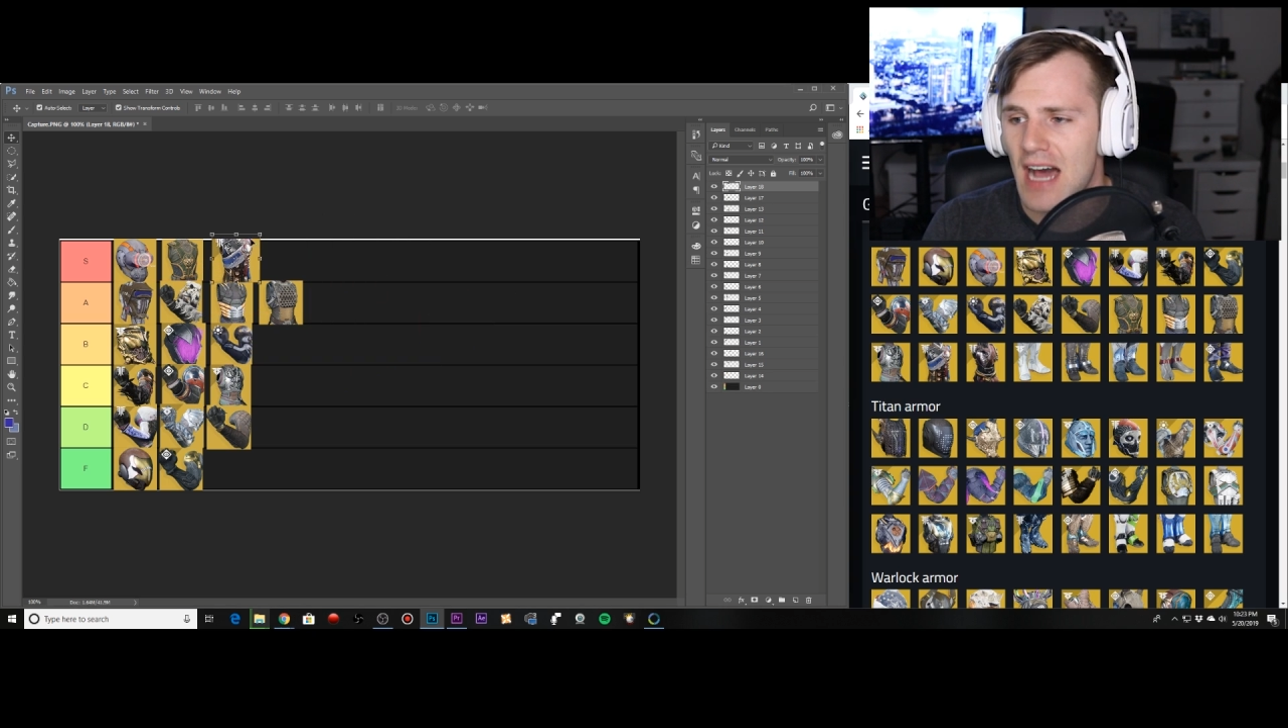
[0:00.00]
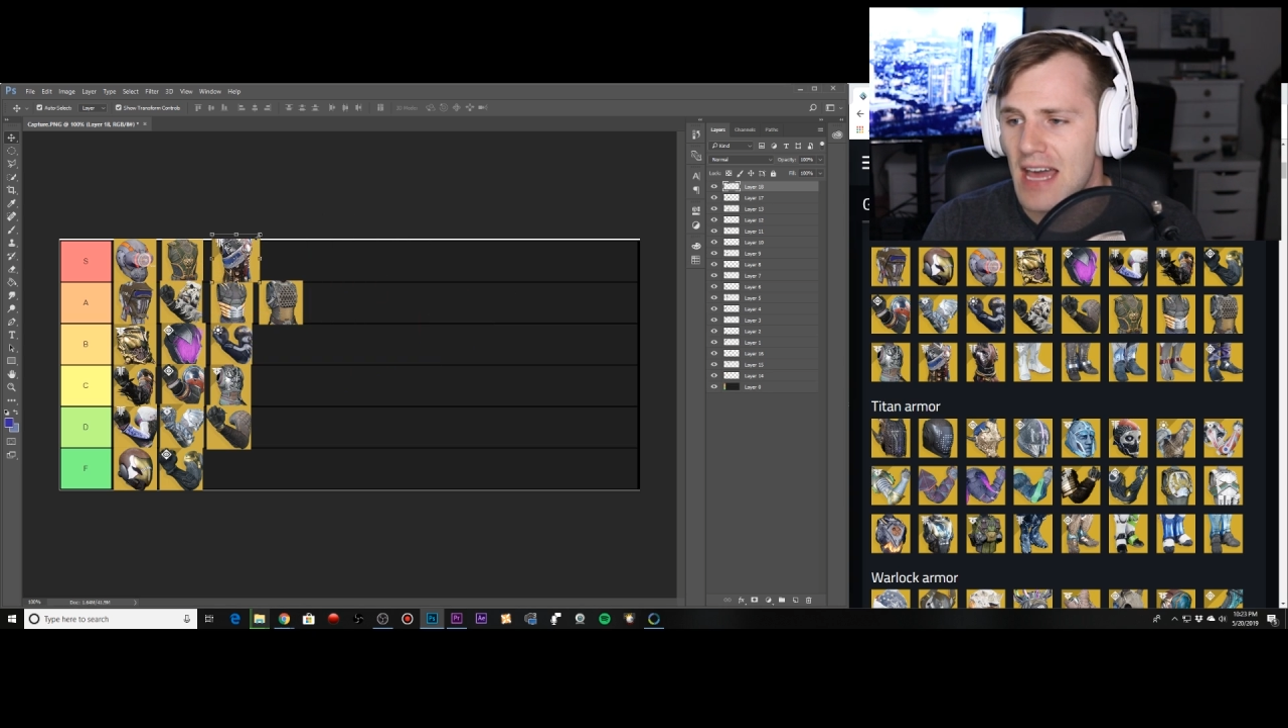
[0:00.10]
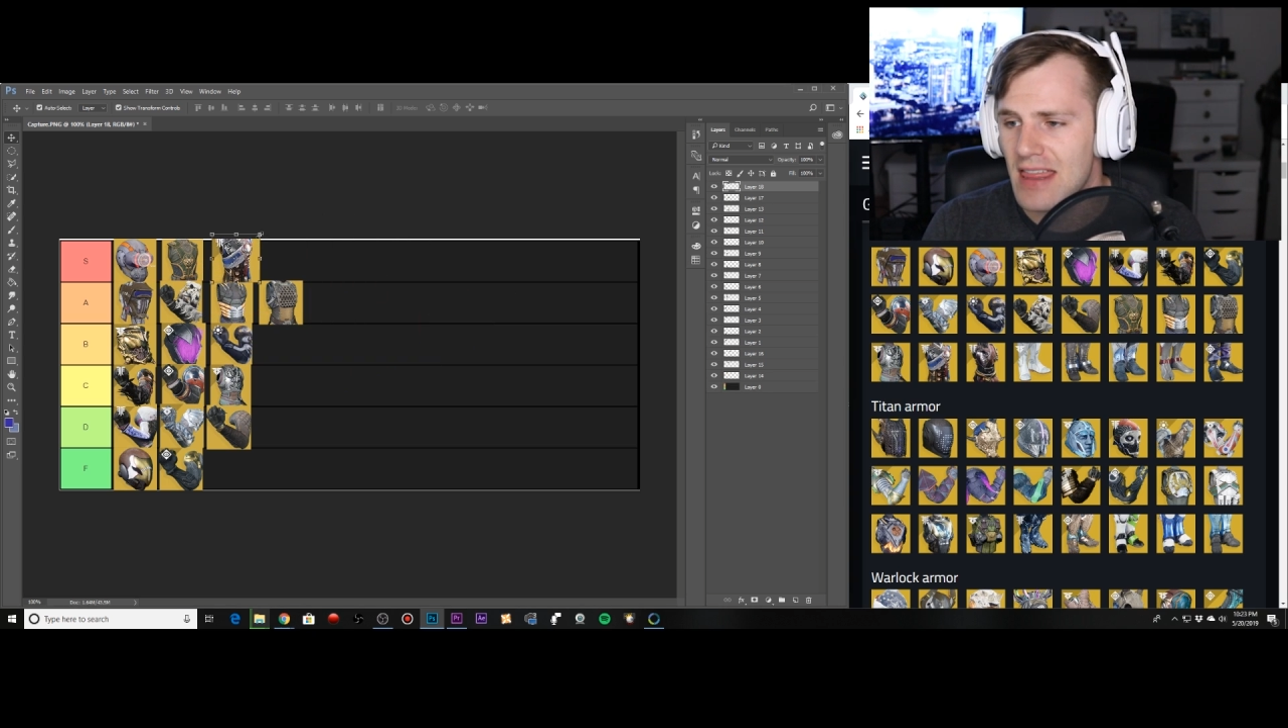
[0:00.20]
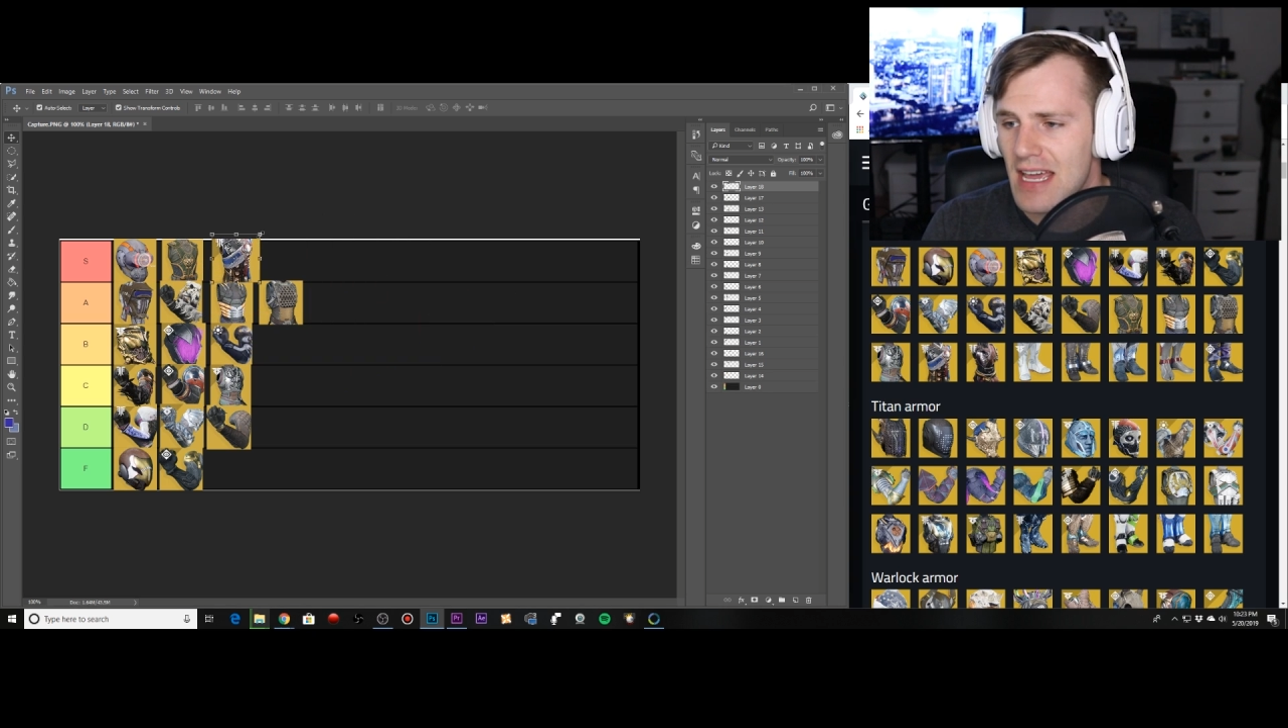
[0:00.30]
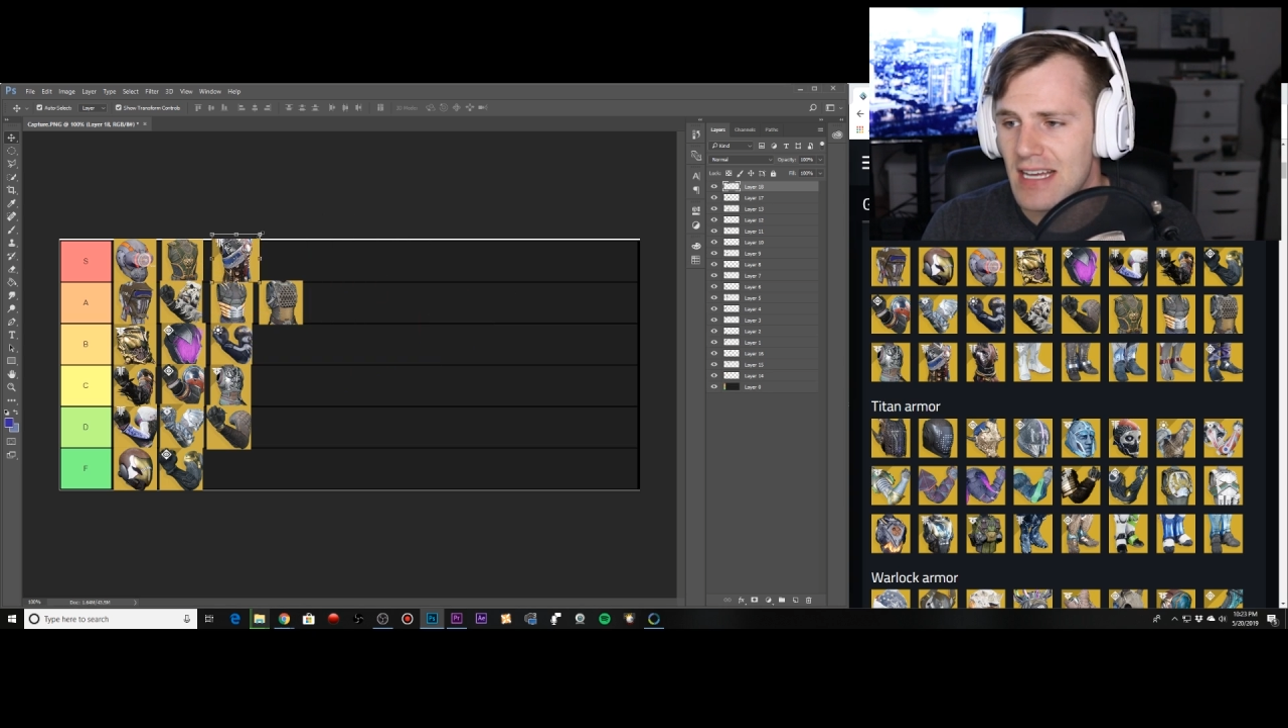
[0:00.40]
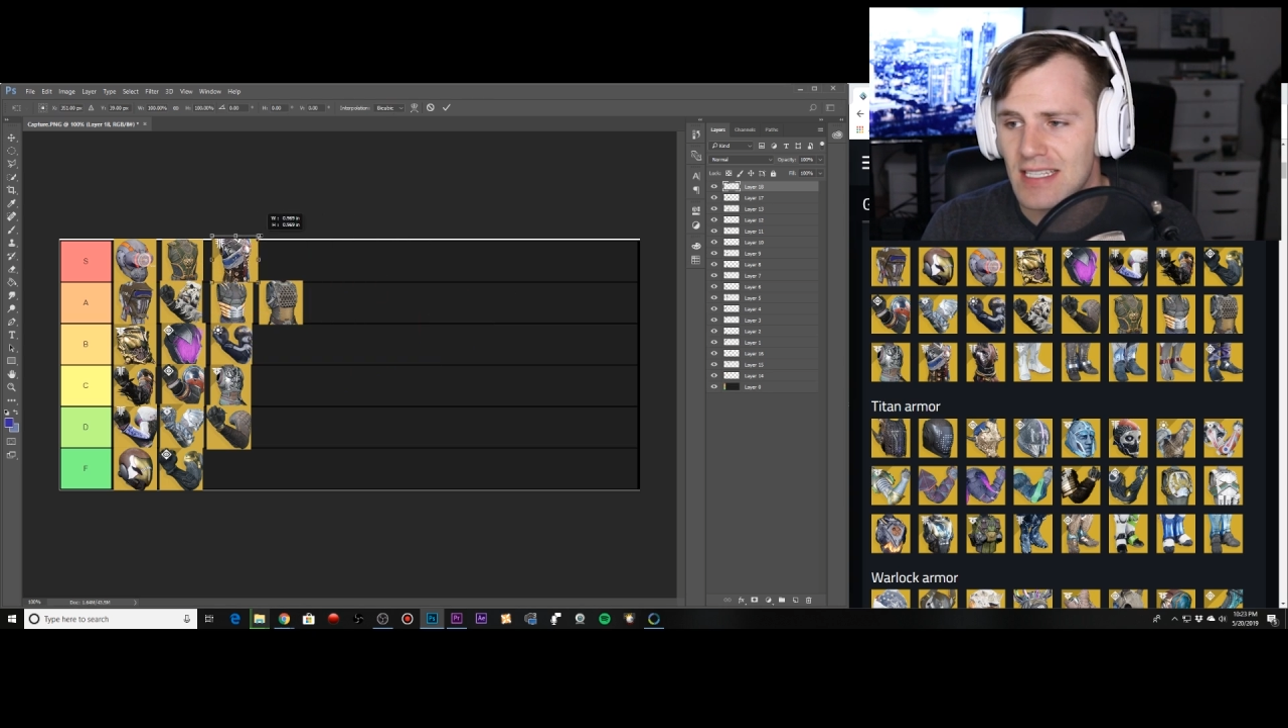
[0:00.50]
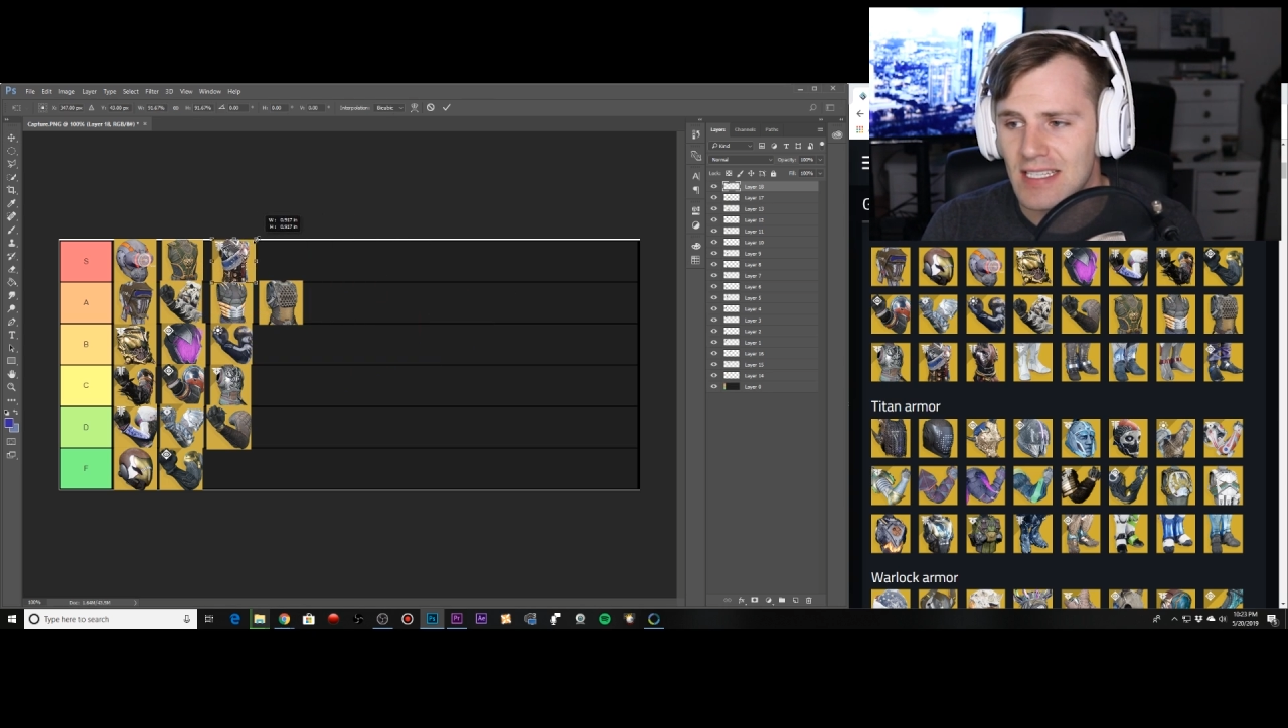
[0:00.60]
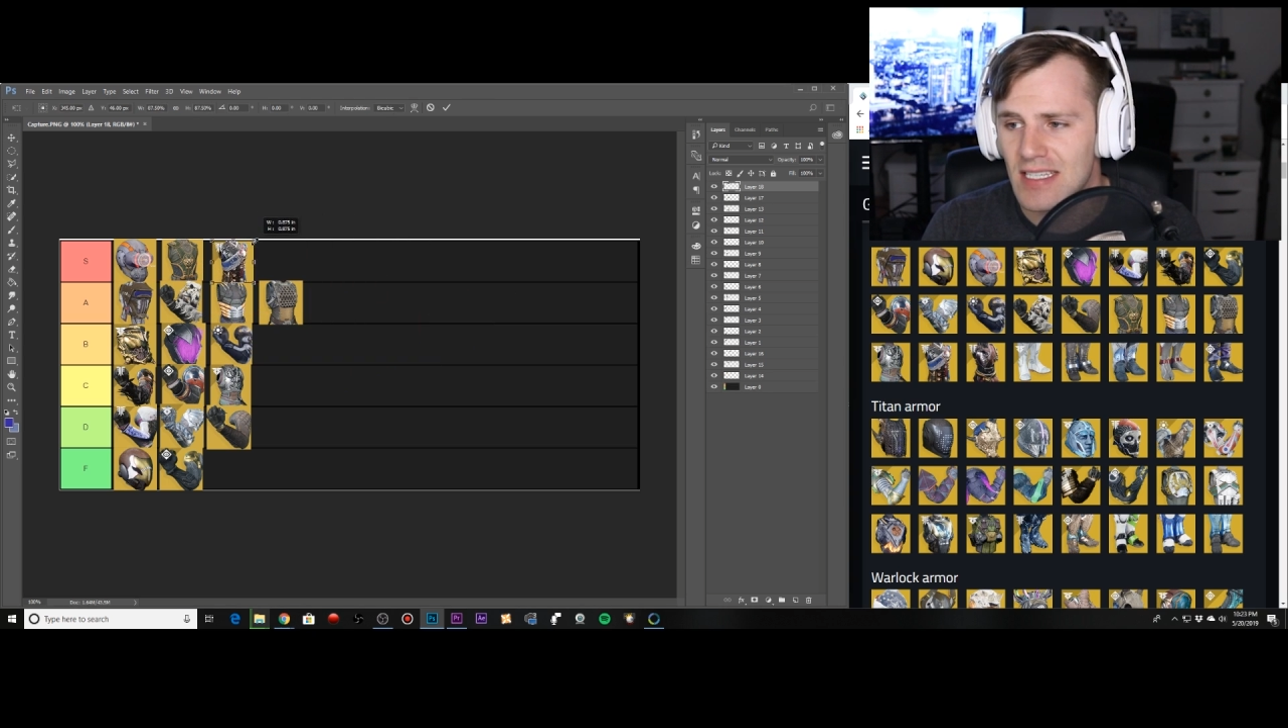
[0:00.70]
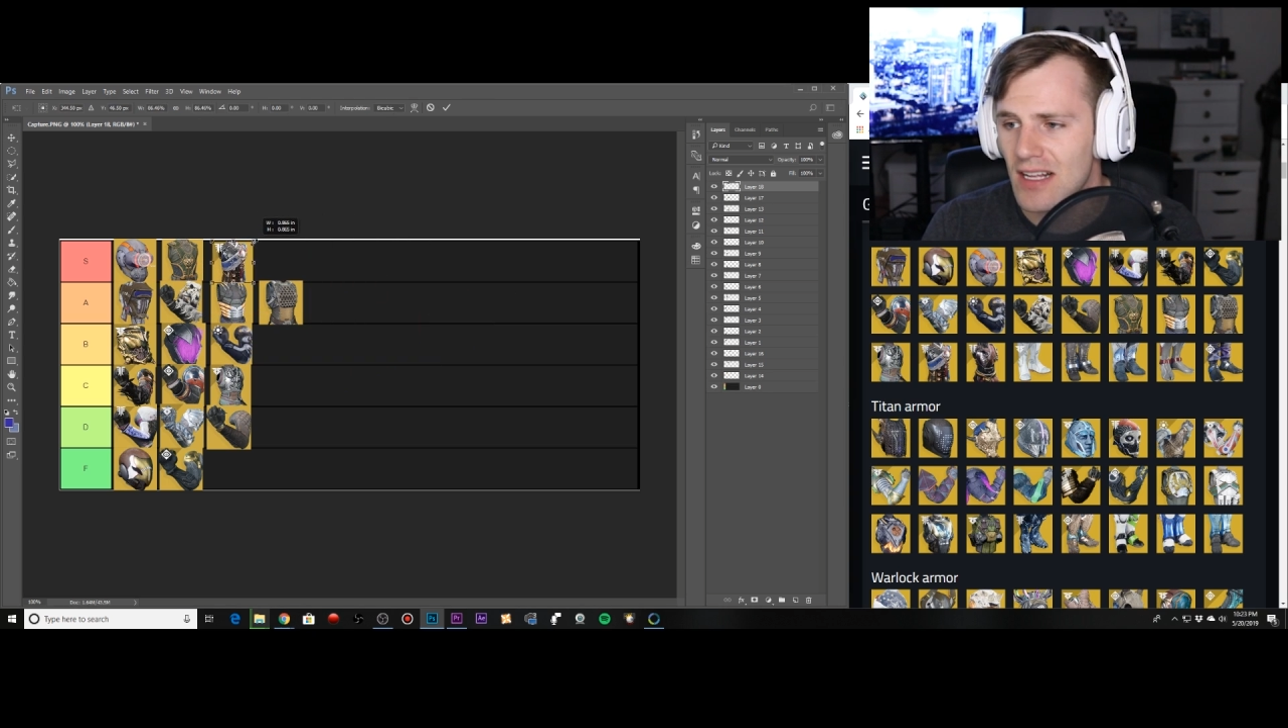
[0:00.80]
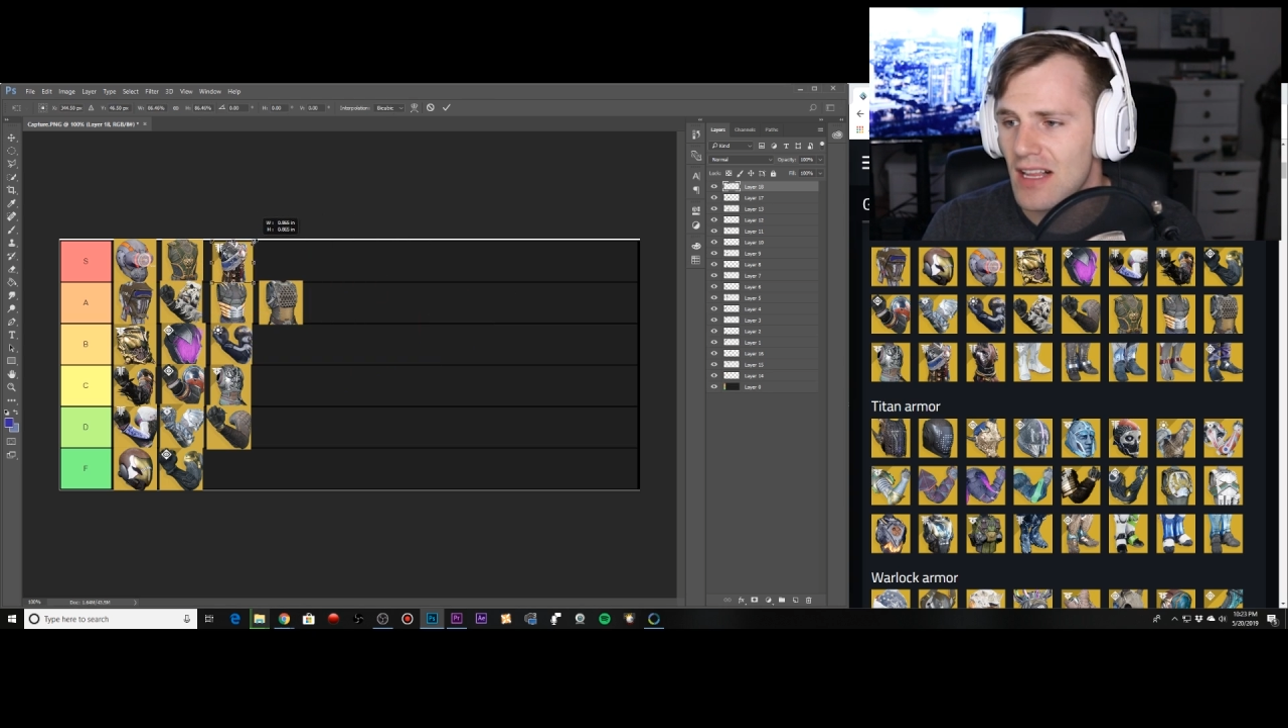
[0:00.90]
I think it's
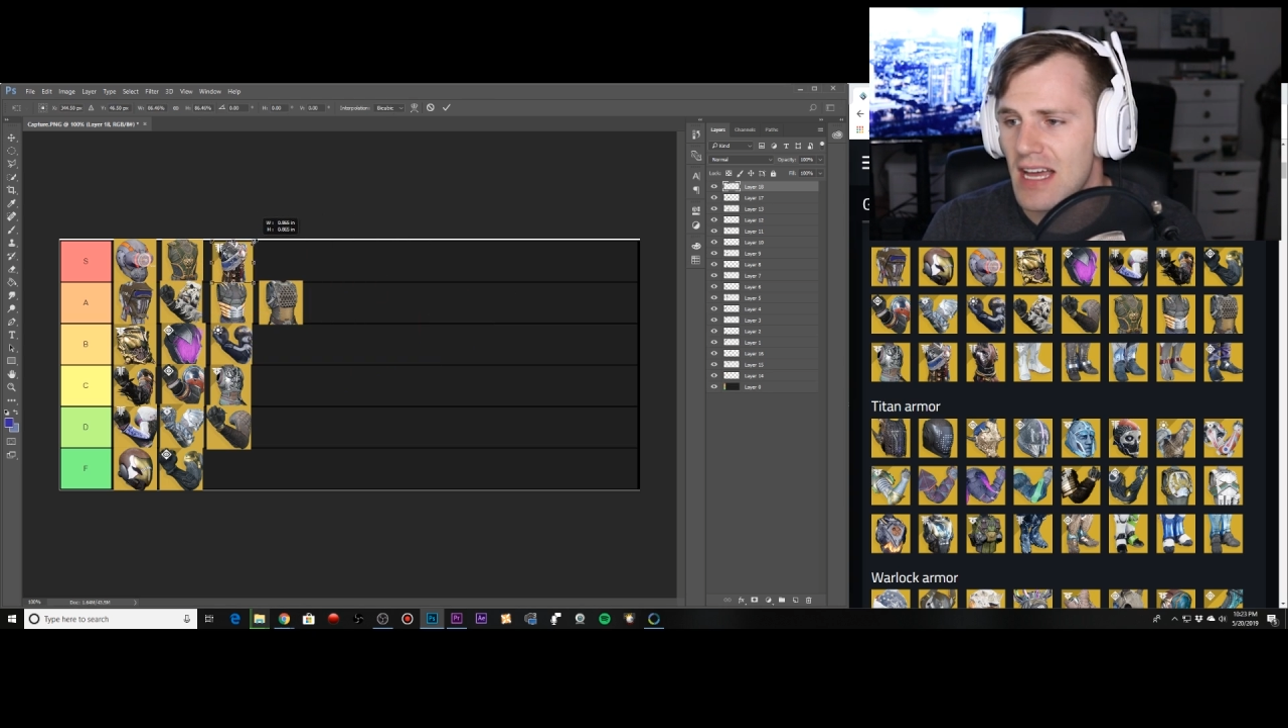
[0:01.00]
still